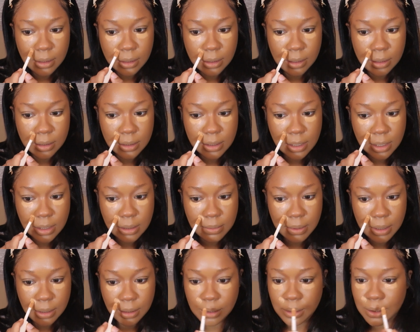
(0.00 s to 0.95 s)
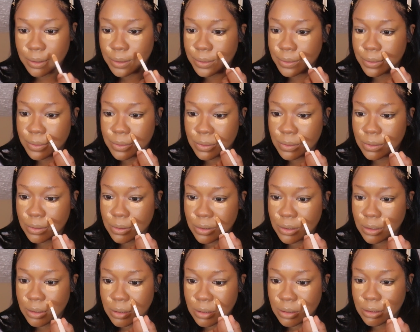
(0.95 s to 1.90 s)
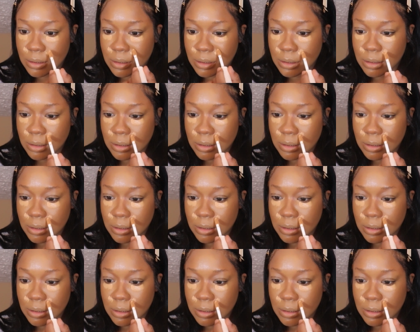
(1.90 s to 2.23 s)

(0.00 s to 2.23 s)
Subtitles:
Along the sides of my nose.